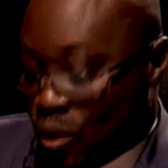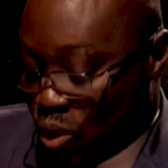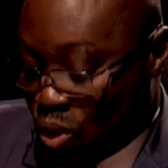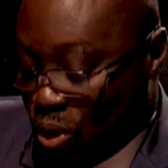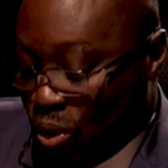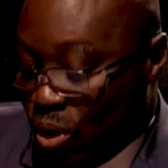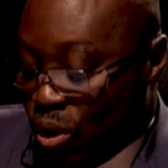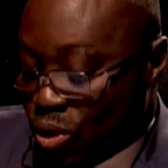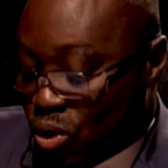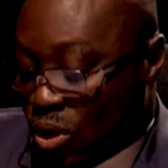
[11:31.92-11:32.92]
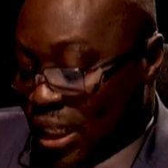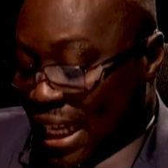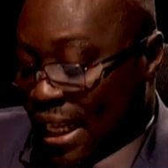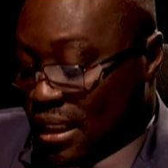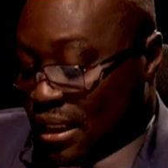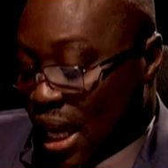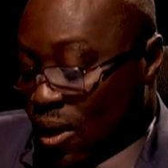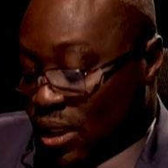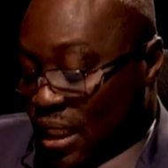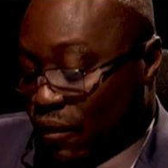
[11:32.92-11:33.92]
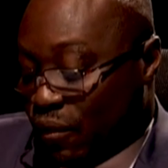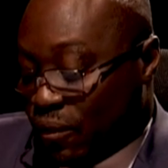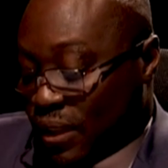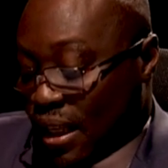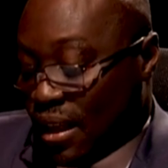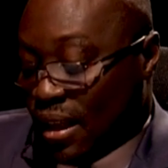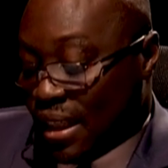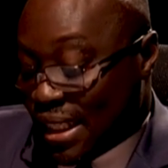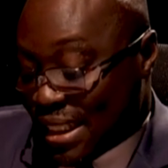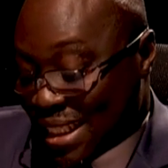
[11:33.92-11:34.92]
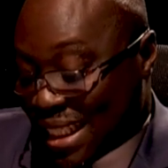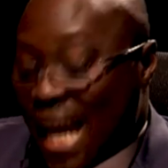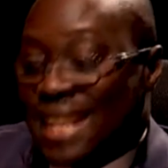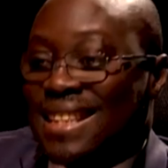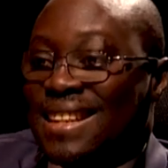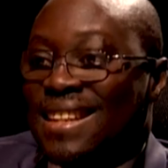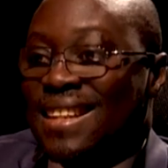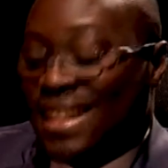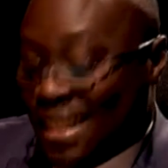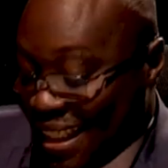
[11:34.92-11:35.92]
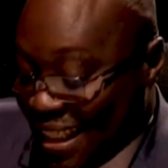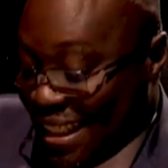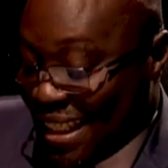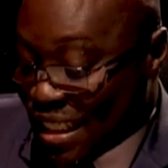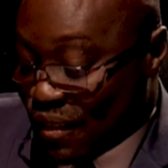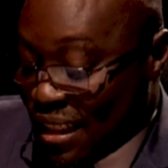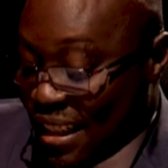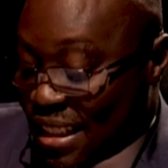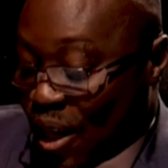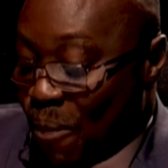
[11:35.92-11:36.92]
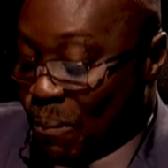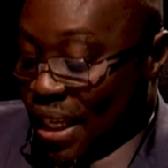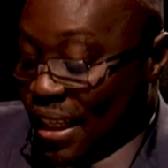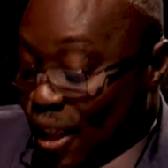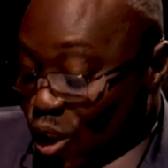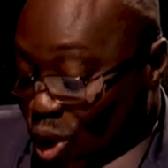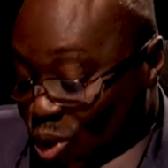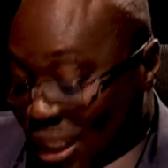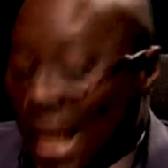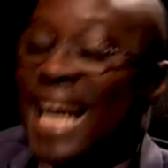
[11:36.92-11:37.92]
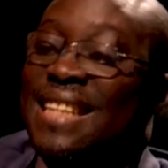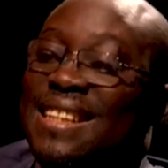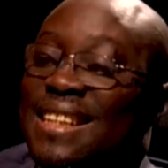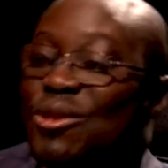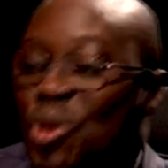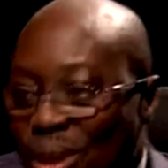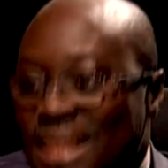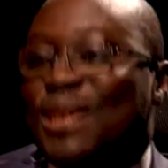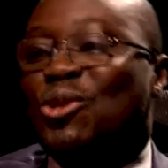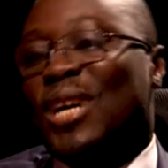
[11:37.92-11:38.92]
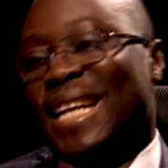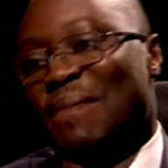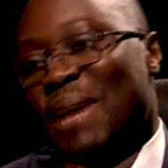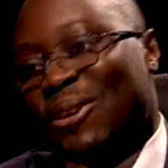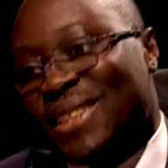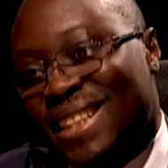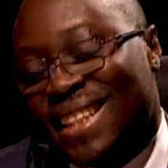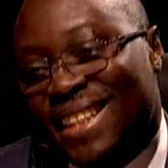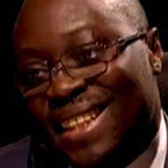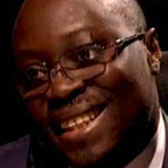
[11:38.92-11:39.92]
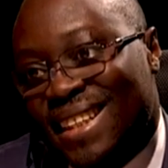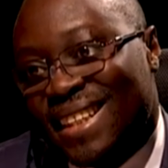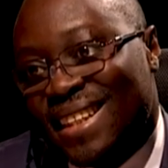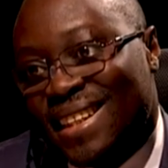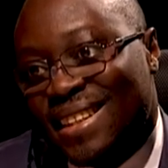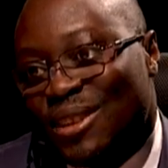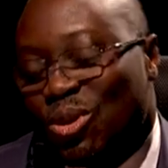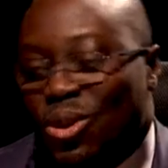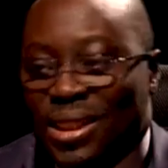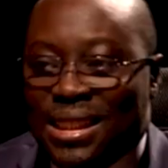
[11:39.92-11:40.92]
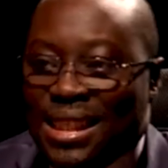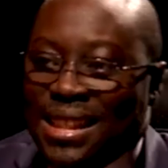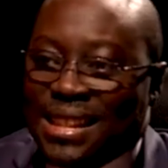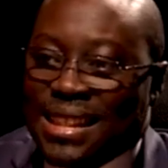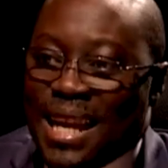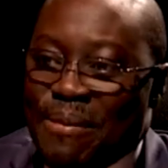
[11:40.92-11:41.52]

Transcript: so they get 1,050. This is taxed. This is a company. It's also taxed. So what is he talking about? So she's,